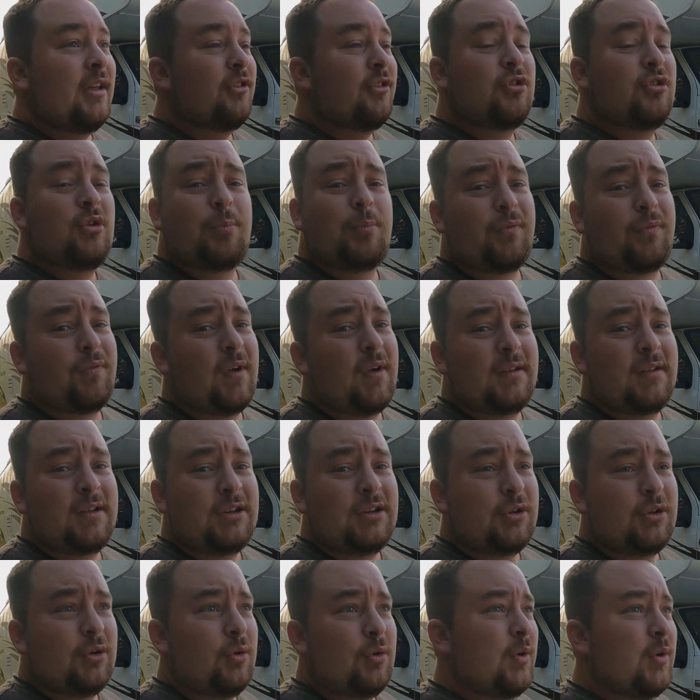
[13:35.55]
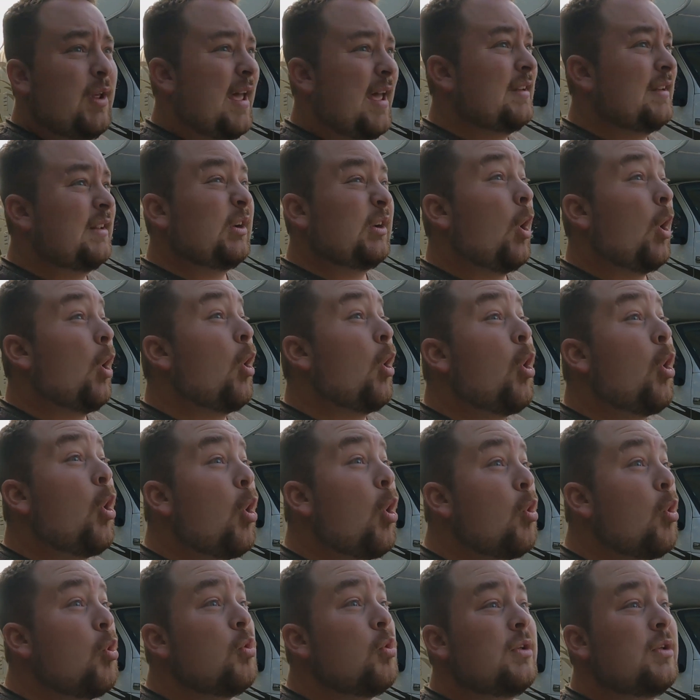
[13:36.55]
Super friendly dude. Had like a
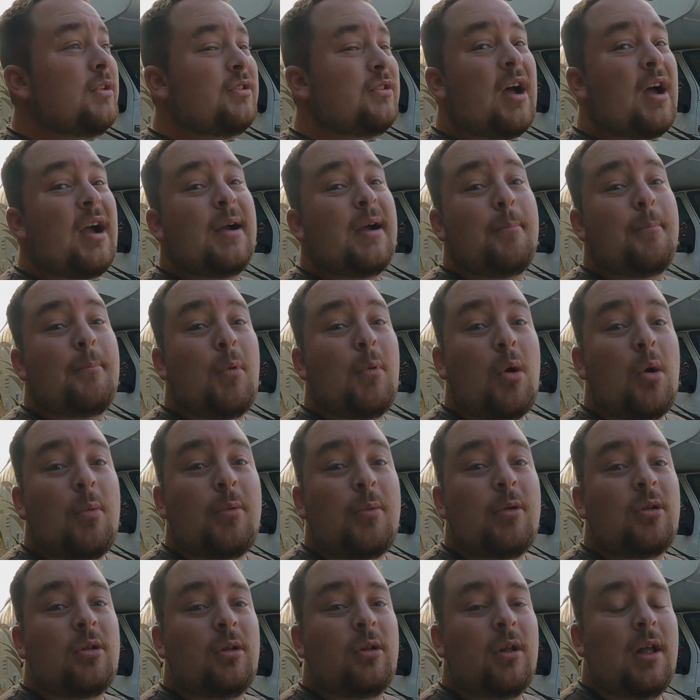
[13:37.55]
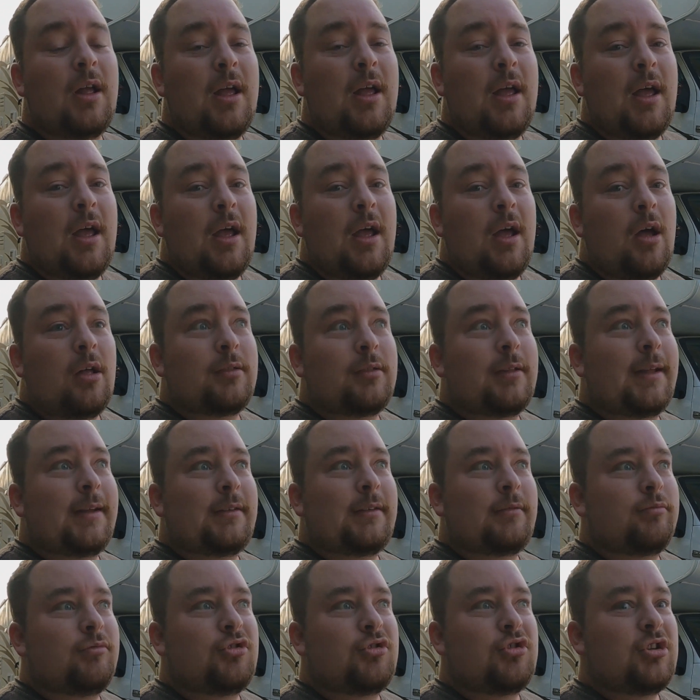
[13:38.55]
whole entire mobile
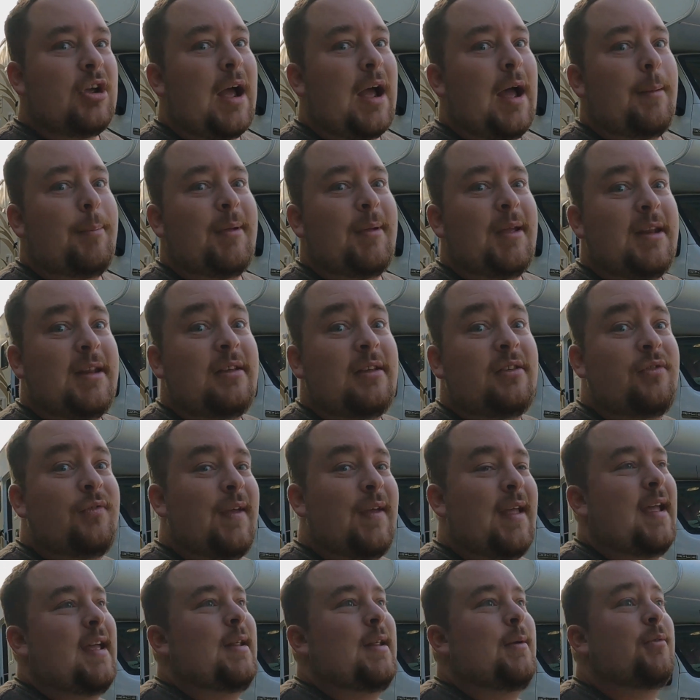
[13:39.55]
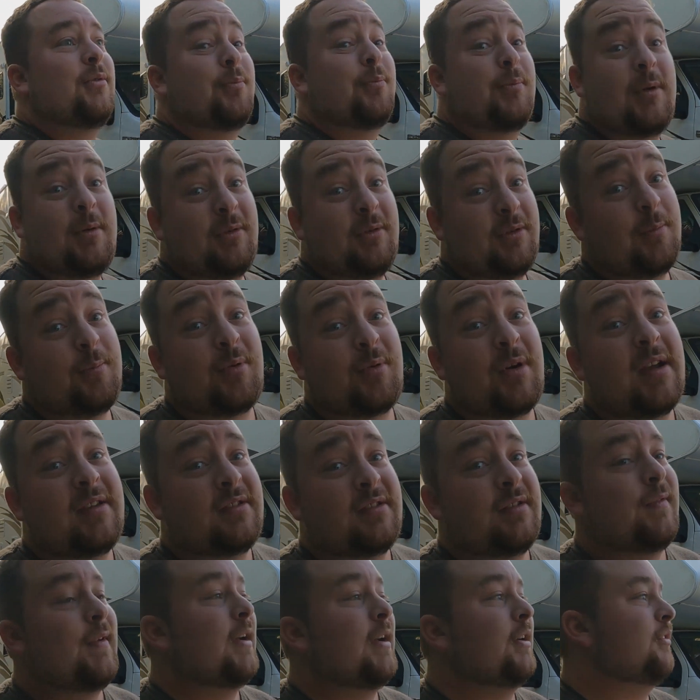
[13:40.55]
like shop in his van. It was impressive,